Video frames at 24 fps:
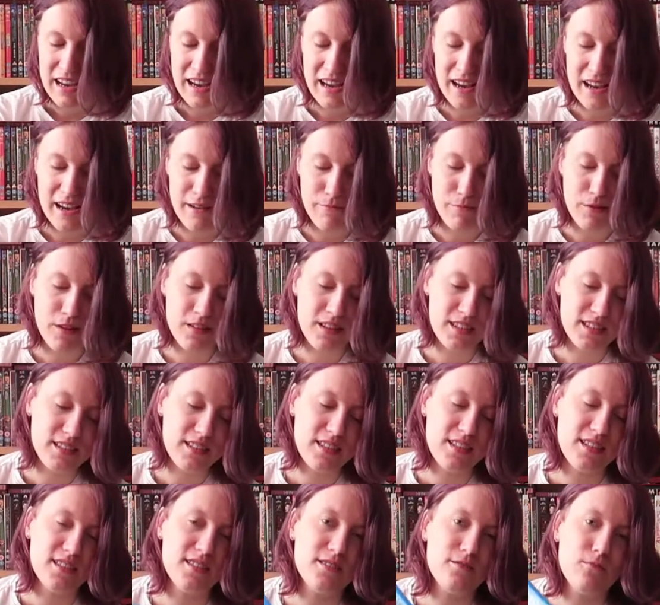Uh, but
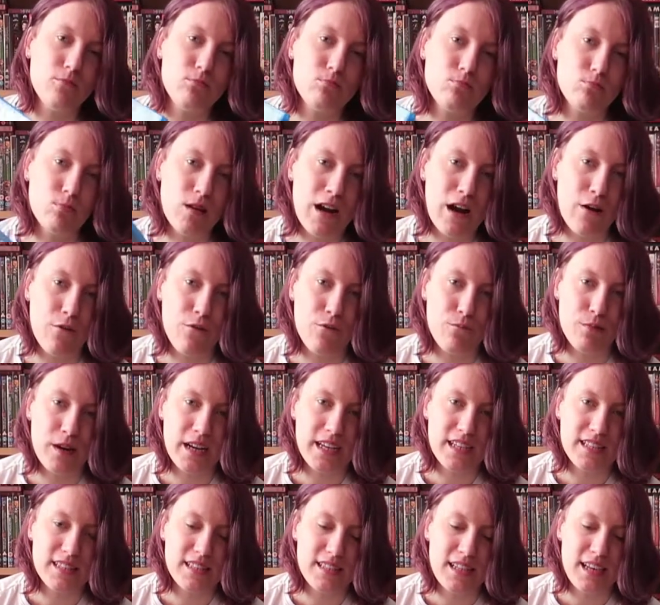this is Ralph
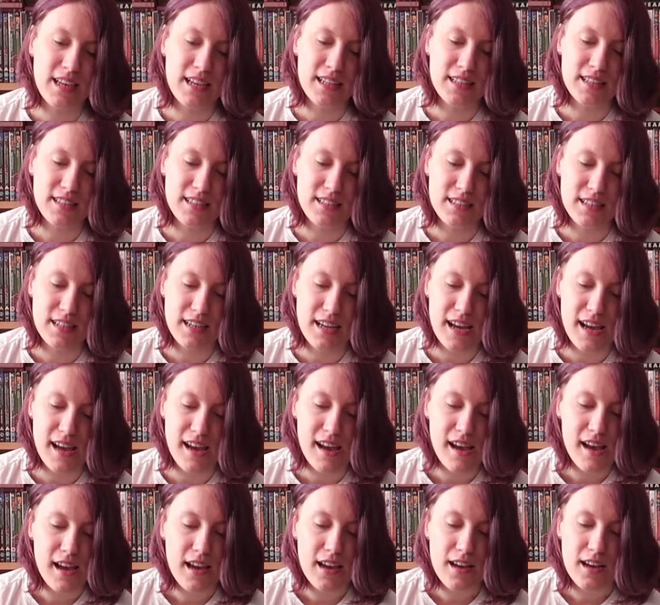Breaks the
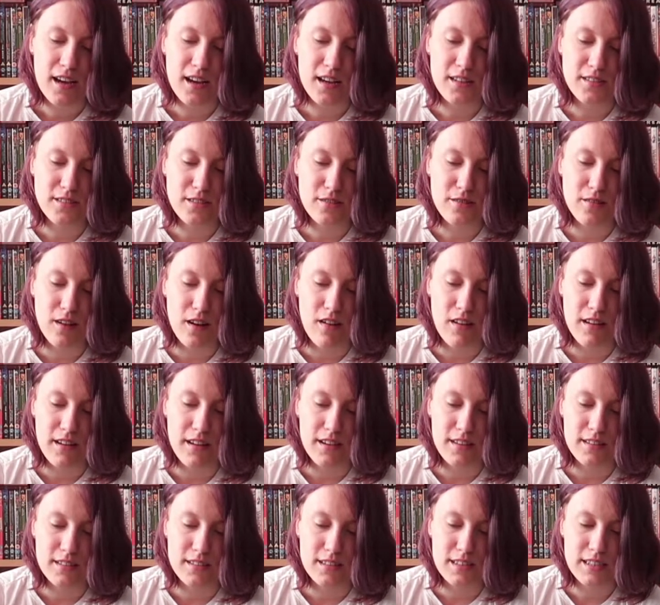Internet. I do
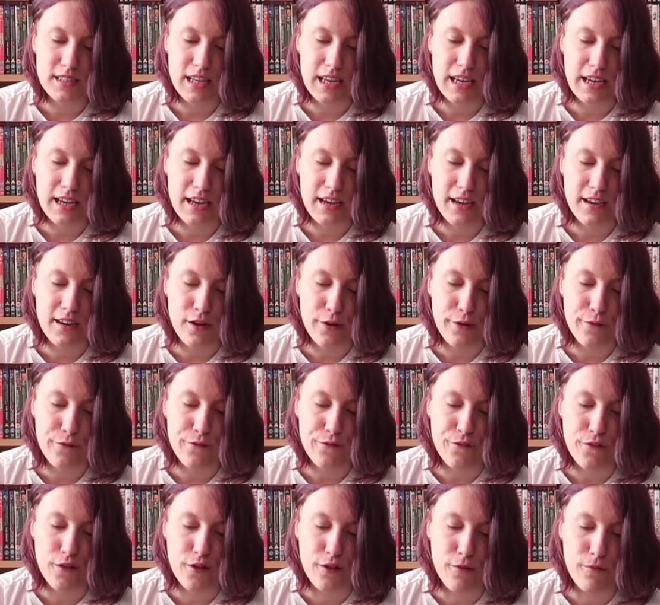like seeing it go
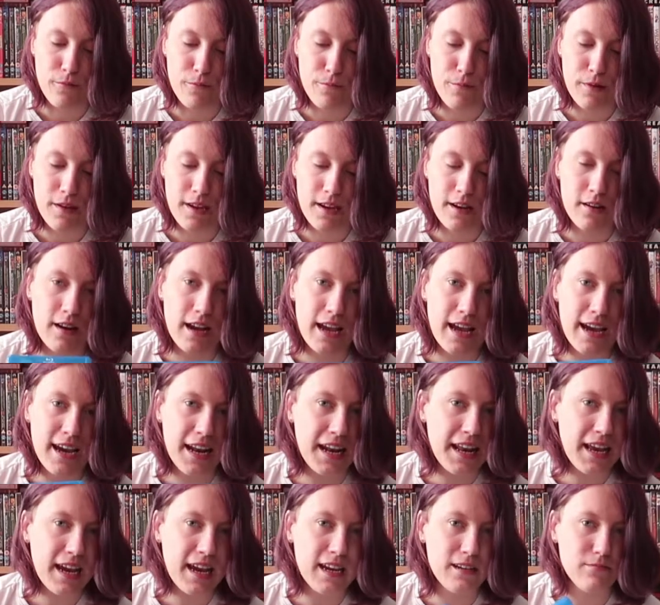from being
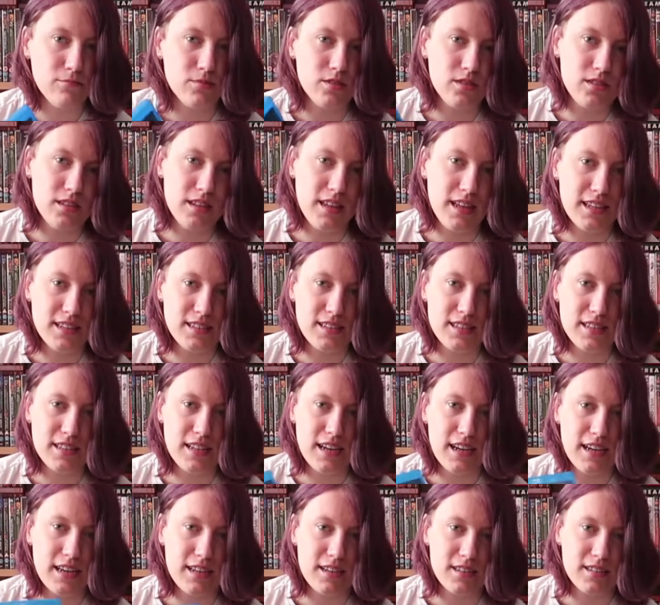arcade games to the
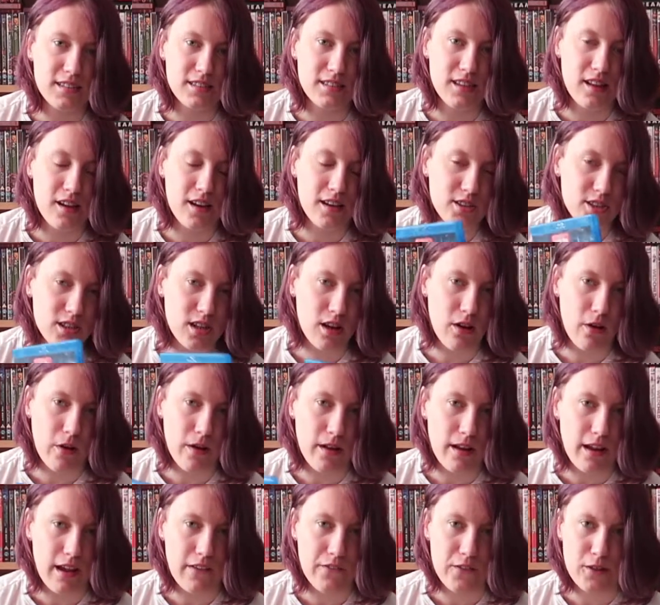internet because it's like
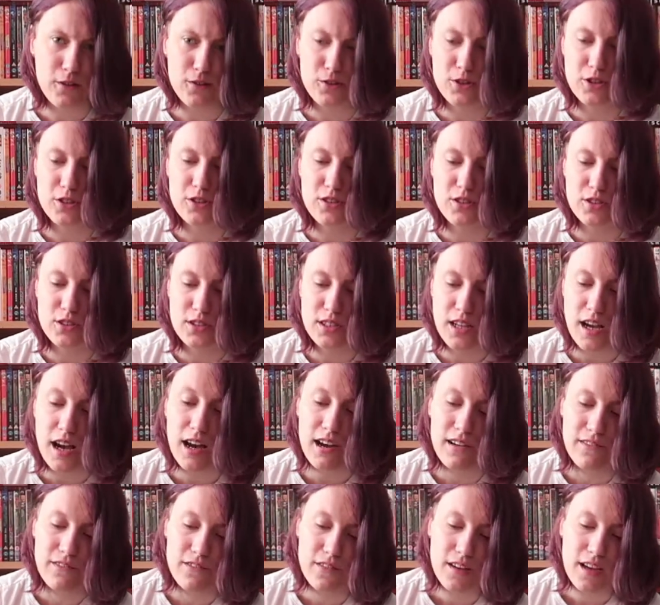showing the evolution and
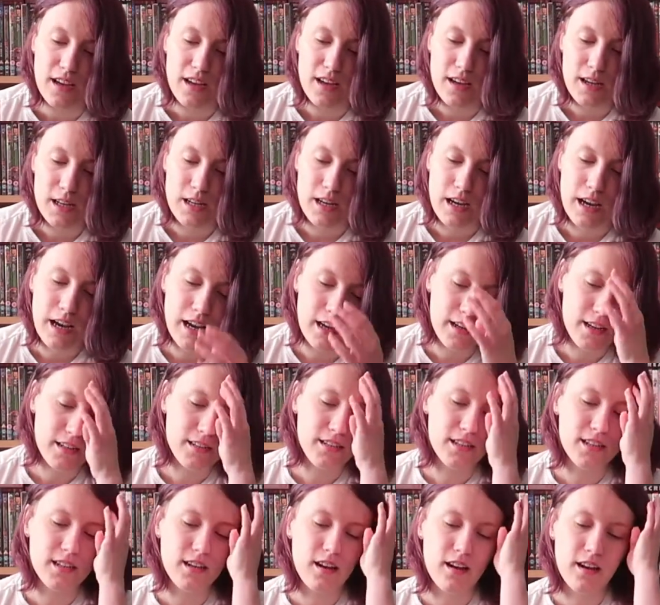stuff and I
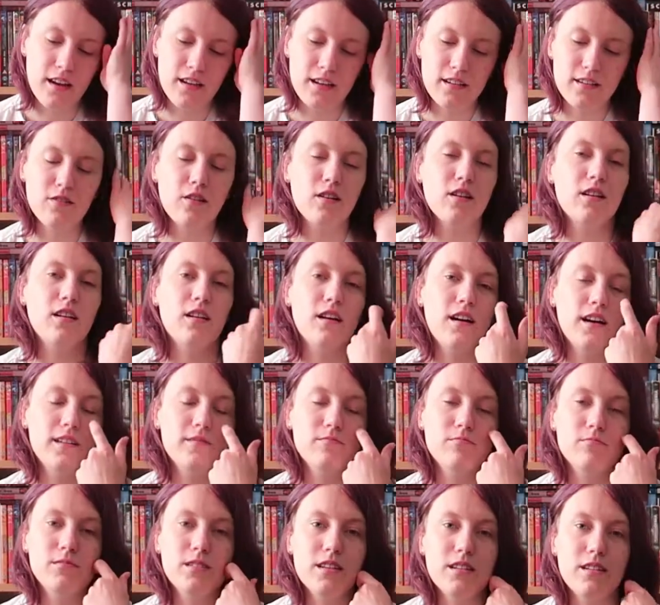did like, not gonna
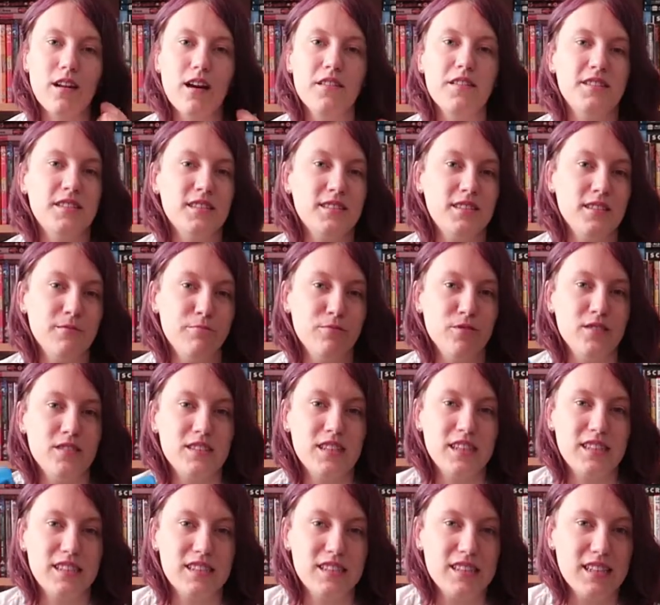lie, did like the Disney
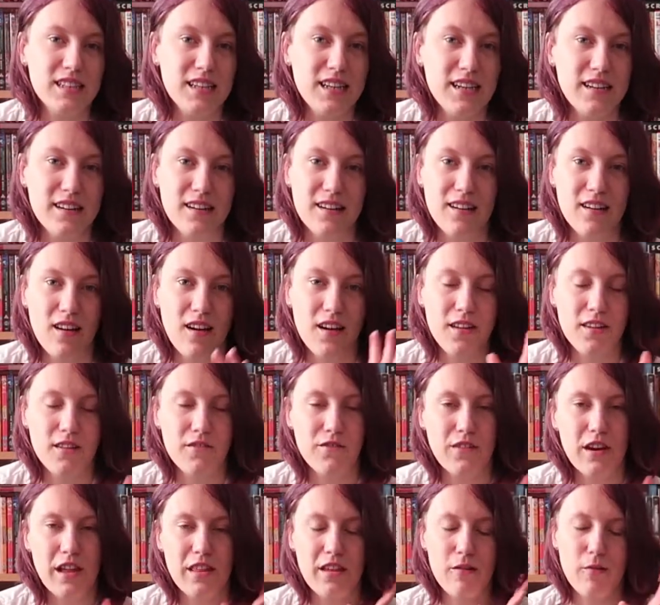princess scene and I liked the
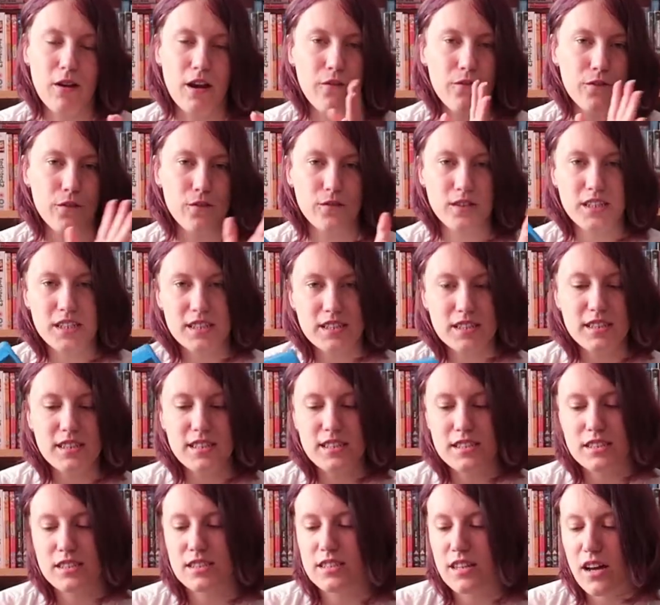fact they were going through
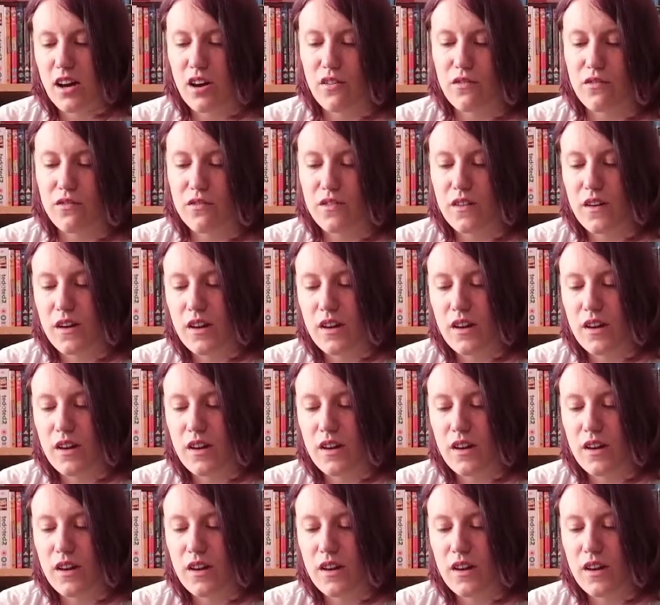Disney and stuff.